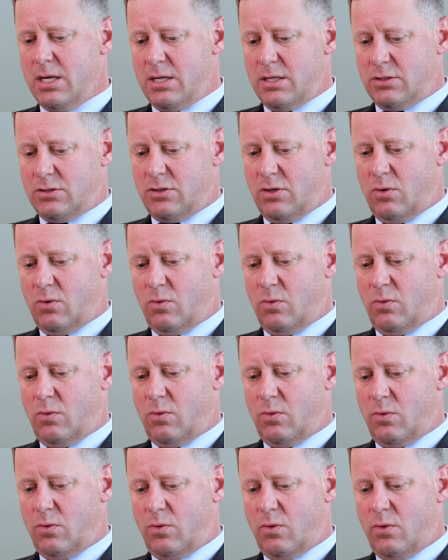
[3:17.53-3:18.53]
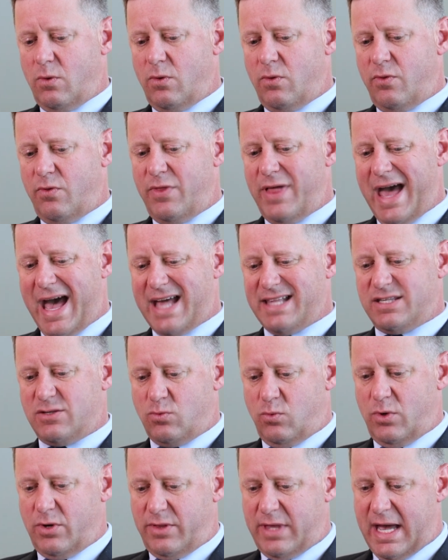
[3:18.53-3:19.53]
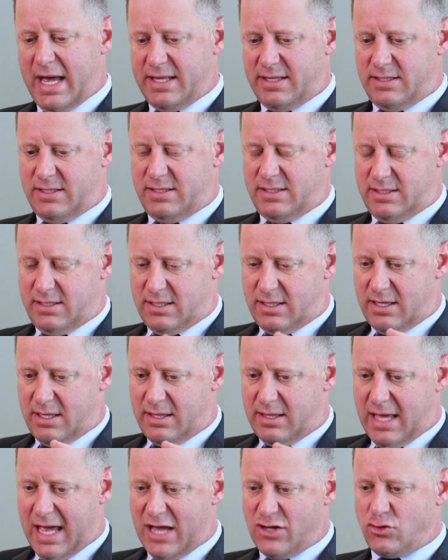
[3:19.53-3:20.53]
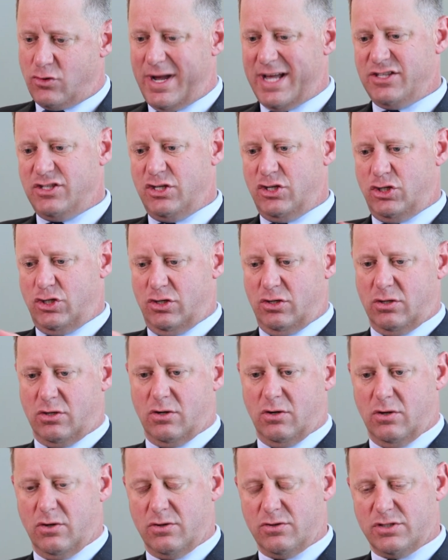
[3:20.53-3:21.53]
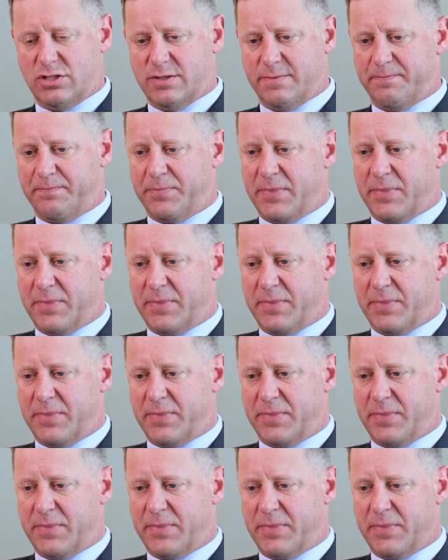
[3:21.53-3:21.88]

So that's where that transition occurs.